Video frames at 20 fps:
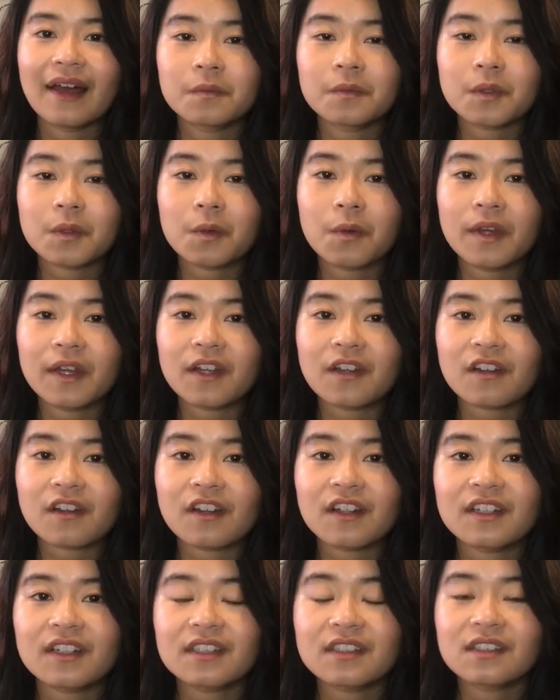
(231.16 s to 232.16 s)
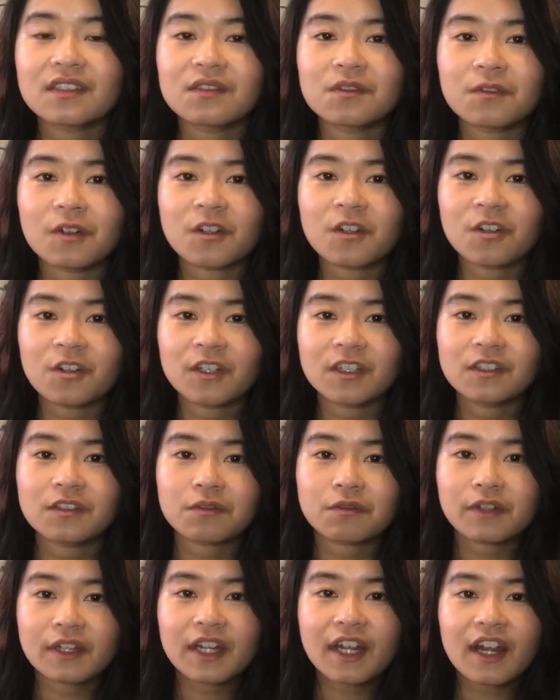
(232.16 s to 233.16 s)
the quicker it is you are going
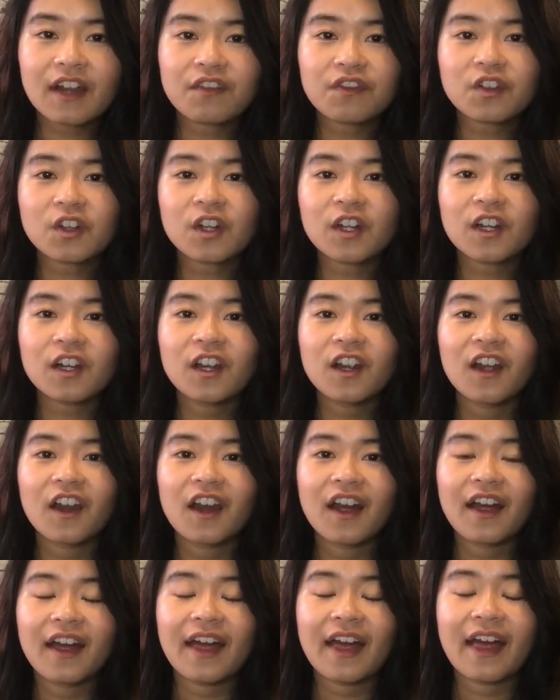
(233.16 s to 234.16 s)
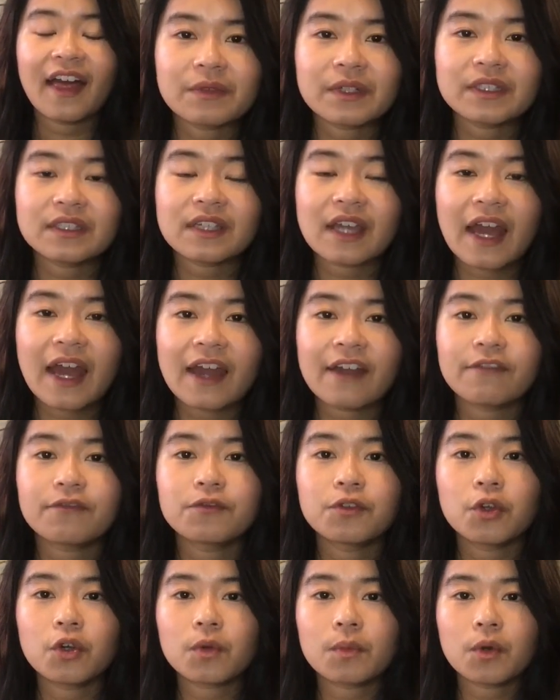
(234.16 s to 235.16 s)
to recover. Once you have
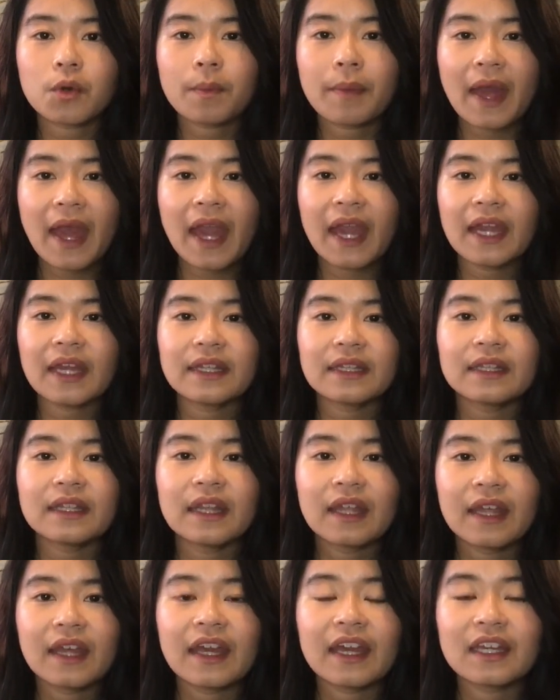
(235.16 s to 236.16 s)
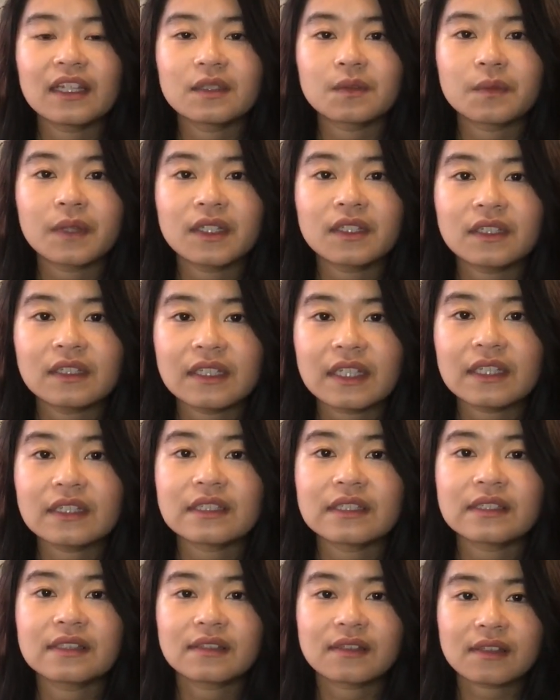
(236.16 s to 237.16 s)
normal pain is when you need
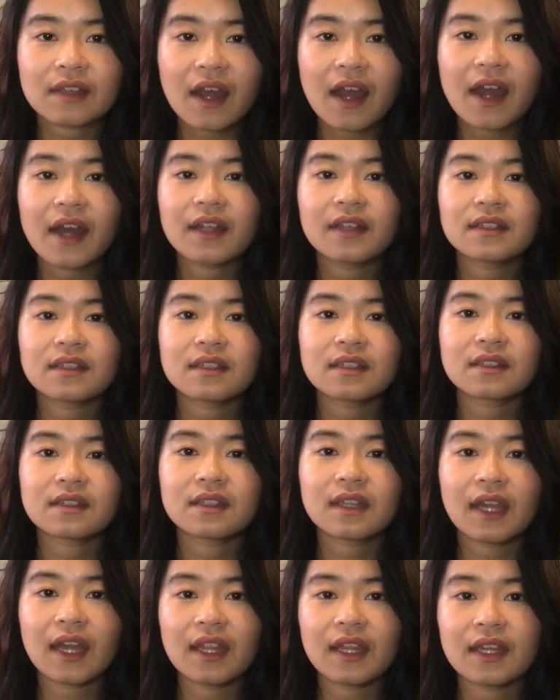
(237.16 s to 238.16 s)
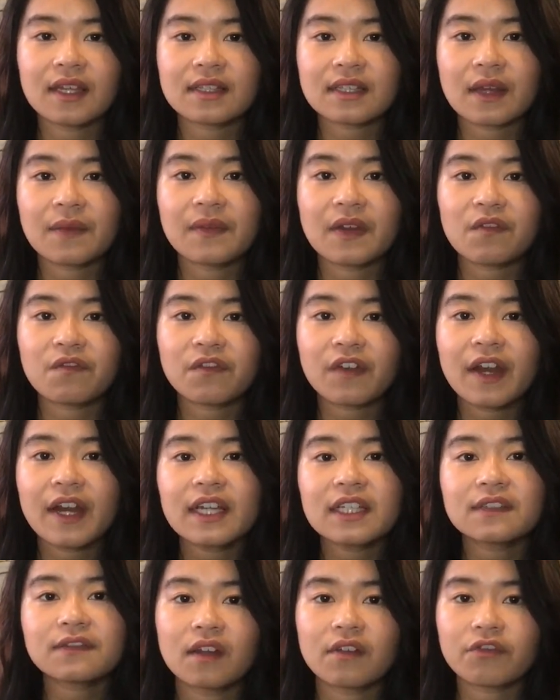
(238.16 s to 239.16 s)
to start getting some
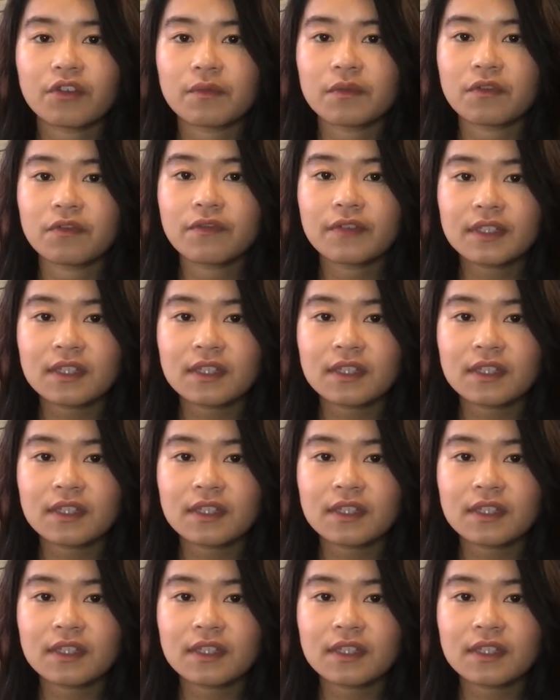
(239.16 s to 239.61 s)
advice from a